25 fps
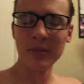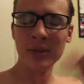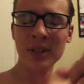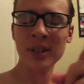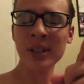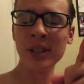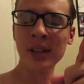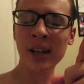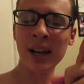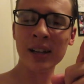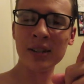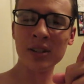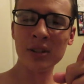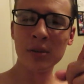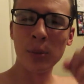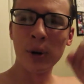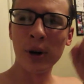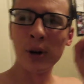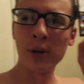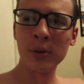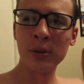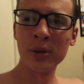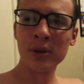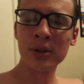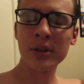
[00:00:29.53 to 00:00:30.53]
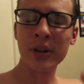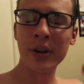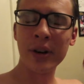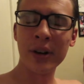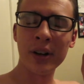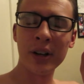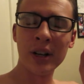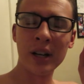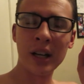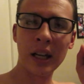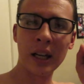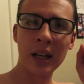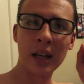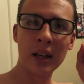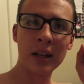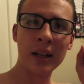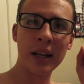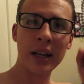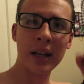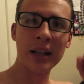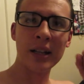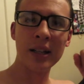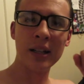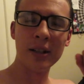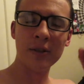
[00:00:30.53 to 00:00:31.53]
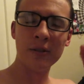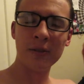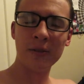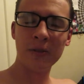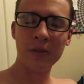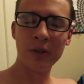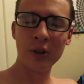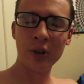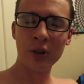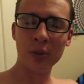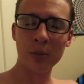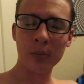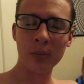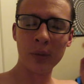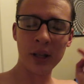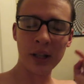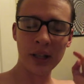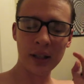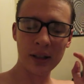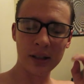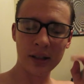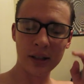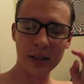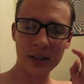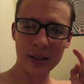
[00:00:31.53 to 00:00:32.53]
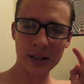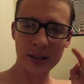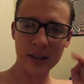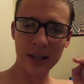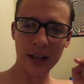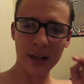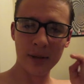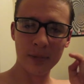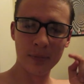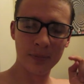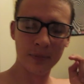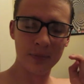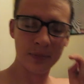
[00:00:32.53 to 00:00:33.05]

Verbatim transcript: See you guys tomorrow. Sorry that I didn't film anything today.